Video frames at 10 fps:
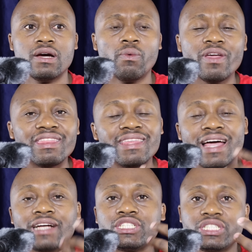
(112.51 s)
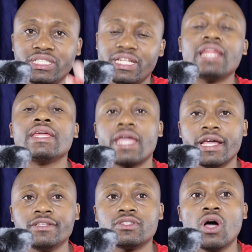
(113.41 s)
with their
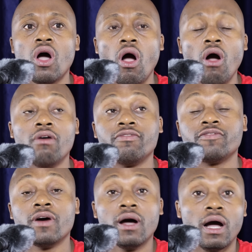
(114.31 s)
shenanigans of